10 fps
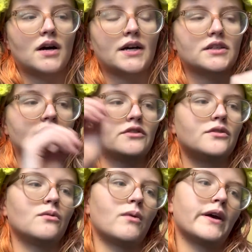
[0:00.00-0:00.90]
I just have to
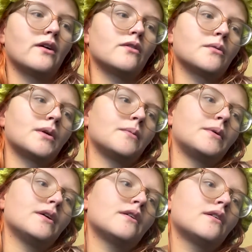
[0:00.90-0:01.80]
do white all the way up
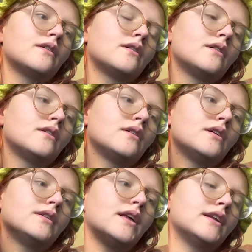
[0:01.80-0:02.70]
here,
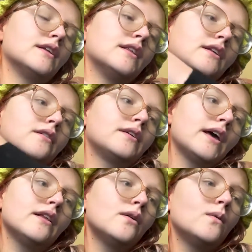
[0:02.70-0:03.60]
and then a little
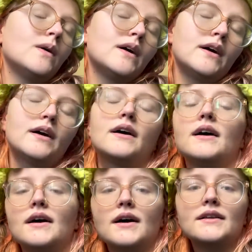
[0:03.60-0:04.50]
yellow,
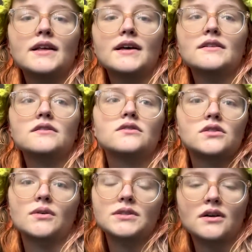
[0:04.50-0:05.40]
and then
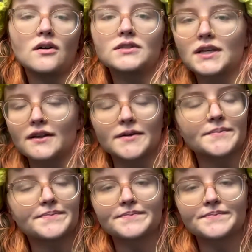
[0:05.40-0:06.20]
sew it all together.